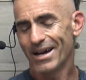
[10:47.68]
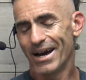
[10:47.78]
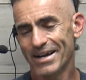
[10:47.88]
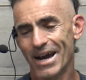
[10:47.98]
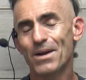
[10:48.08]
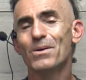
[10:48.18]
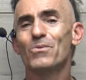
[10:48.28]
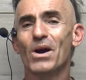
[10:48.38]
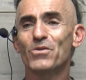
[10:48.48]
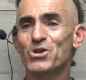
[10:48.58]
Again,
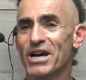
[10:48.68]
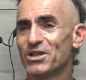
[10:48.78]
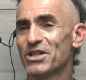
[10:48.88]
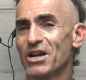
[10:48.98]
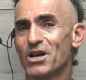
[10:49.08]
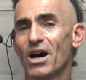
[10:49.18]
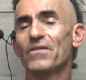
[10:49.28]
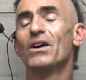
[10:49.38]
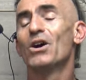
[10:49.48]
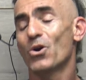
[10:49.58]
Ralph Turchiano signing
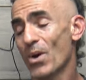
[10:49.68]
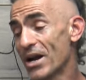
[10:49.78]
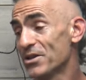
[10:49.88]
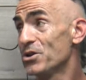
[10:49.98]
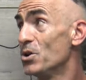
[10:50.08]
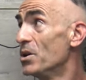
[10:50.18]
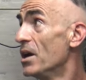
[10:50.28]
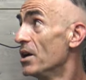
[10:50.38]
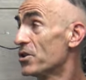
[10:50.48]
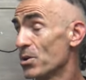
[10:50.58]
off. Gratitude
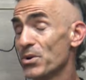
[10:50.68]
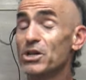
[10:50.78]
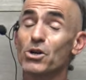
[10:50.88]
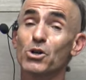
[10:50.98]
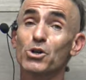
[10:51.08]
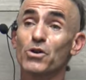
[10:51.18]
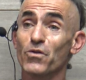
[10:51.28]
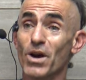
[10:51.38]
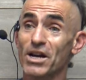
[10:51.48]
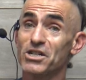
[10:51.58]
to the researchers
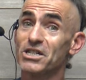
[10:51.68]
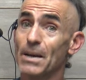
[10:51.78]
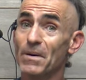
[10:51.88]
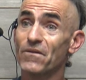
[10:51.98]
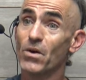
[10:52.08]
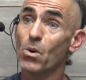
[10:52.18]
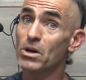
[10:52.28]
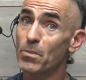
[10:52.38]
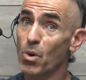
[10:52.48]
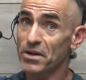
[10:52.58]
for actually stepping forward
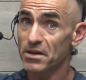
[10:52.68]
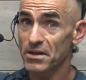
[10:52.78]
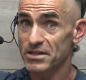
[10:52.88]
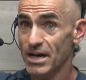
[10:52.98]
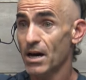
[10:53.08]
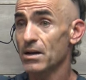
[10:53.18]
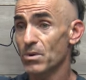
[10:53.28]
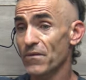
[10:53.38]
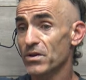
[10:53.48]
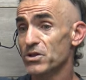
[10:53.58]
and pointing this out in
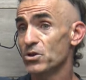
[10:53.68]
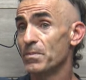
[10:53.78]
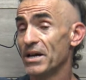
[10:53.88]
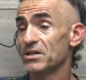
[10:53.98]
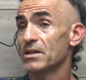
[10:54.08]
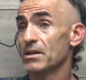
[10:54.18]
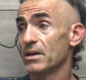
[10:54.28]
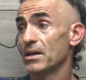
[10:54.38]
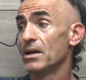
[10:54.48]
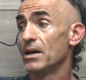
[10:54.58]
reference to
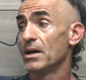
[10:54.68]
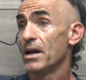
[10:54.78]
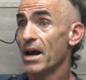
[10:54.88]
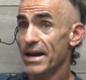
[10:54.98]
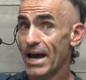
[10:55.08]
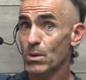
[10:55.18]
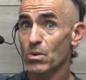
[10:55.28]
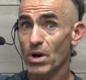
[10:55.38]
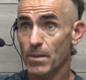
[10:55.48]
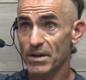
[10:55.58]
basically inadequate
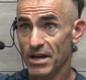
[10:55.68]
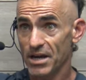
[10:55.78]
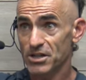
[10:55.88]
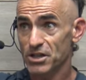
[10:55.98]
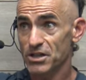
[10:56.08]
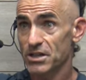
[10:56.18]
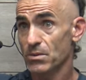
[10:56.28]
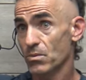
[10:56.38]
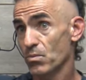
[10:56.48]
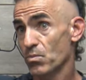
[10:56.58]
recommendations
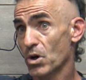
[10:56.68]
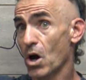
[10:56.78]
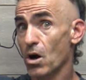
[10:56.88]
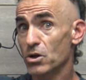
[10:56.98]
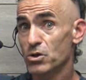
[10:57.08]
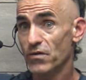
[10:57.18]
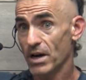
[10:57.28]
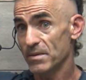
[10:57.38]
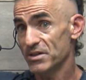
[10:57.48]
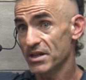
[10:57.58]
in regard to
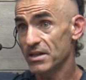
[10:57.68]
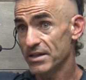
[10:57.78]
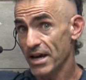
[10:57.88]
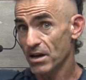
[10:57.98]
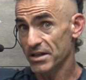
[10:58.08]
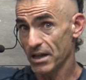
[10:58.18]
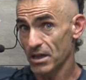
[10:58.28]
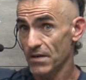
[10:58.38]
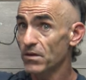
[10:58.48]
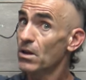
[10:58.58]
vitamin C intake on a daily
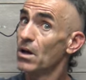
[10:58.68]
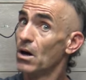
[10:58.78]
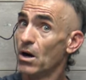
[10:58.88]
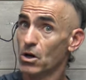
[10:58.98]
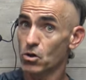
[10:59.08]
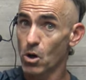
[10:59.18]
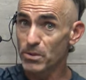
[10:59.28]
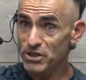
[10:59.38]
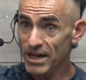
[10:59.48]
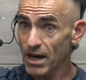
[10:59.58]
level on a global
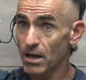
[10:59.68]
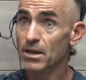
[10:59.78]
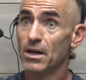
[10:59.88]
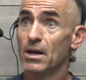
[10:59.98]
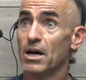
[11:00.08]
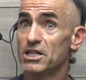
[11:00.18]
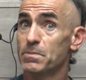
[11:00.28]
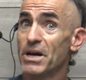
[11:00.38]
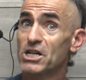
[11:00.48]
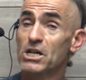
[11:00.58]
scale,
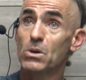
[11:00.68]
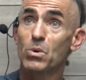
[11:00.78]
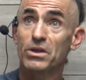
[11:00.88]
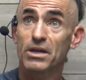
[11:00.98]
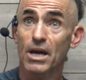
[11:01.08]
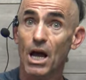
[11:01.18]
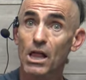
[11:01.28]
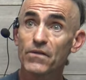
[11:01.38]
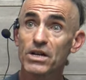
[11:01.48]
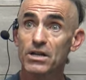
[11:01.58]
especially with the
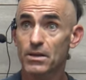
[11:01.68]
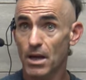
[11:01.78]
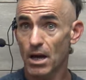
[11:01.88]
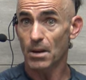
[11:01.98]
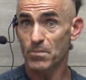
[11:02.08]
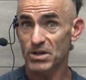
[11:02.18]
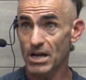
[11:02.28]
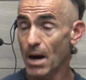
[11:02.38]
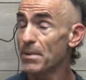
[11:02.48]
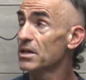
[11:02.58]
elevated
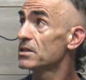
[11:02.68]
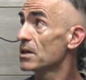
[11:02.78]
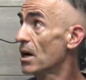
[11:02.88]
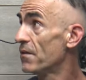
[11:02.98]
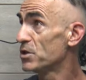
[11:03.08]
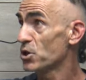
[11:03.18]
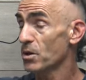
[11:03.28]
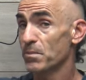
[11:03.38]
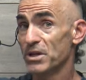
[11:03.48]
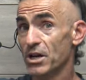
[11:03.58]
predominance of
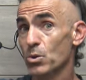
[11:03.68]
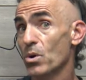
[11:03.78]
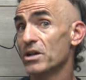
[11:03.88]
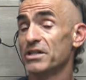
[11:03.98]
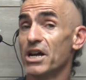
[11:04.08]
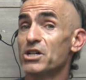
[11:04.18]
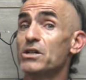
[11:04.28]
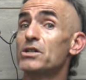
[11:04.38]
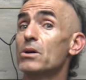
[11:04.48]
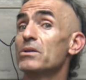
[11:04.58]
certain particular
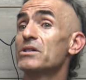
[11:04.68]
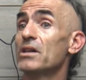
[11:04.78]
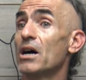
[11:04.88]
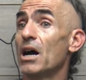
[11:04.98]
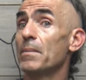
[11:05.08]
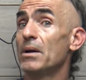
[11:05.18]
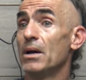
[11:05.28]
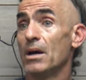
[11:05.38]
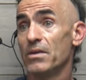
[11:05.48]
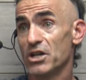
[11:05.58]
organizations during this time.
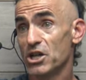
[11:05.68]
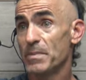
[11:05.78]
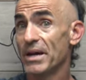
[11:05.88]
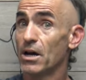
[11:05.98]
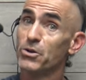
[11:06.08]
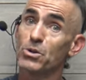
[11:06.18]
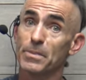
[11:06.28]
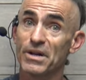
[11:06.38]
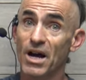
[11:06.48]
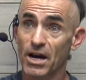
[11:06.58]
They should be held to a
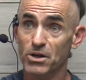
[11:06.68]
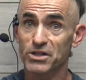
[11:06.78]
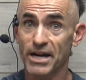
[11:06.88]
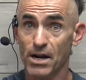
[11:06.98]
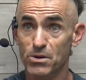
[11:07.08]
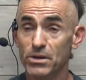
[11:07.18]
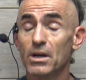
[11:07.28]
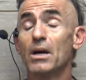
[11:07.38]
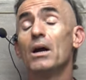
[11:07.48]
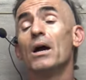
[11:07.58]
little bit higher standard.
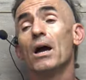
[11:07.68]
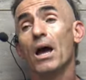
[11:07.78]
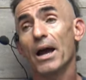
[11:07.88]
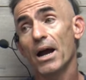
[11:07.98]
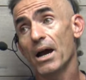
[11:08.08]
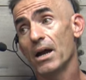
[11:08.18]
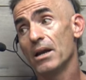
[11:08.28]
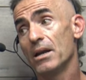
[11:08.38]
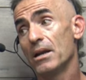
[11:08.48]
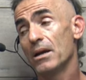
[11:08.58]

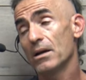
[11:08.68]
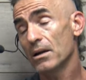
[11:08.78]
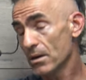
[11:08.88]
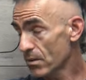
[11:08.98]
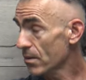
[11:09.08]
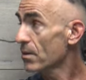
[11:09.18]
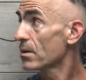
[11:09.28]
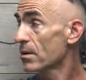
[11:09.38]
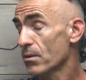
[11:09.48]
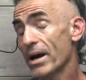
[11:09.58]
And
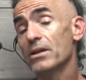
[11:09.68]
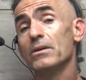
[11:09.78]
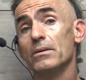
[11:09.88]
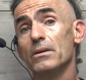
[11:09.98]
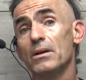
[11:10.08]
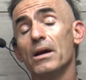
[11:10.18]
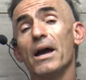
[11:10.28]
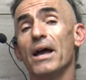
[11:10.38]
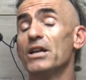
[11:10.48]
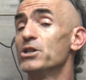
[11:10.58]
gratitude.
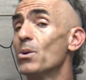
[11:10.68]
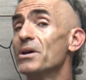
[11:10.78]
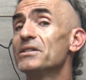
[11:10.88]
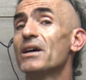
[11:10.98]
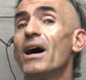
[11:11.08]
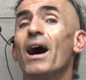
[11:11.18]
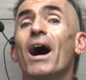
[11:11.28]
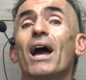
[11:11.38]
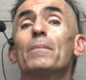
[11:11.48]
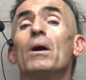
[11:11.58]
And as always,
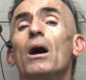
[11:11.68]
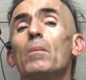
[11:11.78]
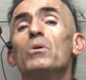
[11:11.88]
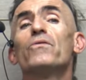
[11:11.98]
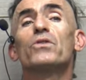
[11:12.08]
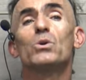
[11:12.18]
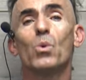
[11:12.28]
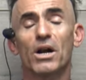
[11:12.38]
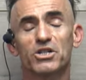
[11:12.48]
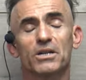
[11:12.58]
I am humble for you
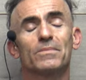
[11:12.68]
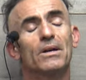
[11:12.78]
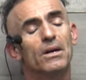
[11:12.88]
watching.